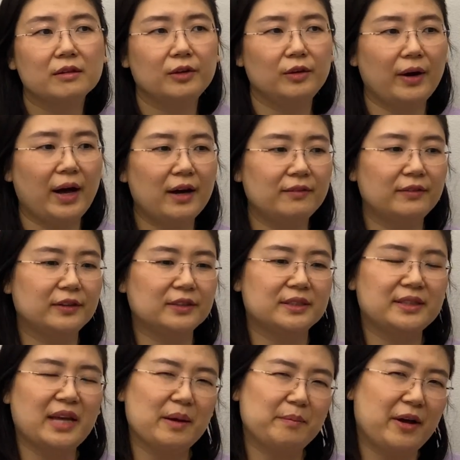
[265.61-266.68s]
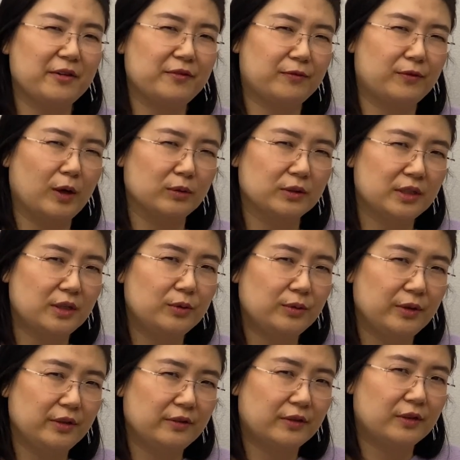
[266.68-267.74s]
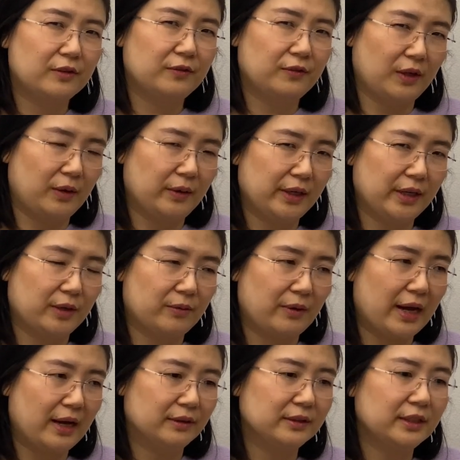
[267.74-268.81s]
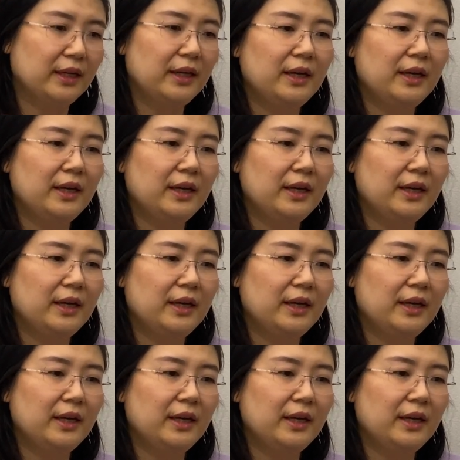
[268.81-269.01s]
You have a semi-frozen river flowing around.